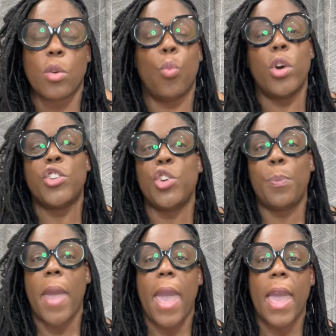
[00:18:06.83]
Would you
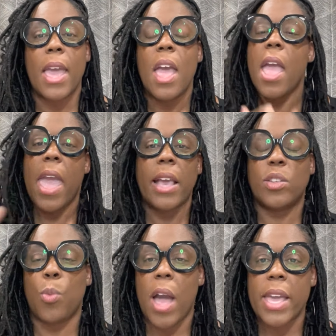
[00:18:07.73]
pay
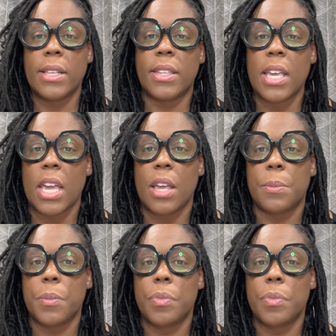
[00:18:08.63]
X, Y, and Z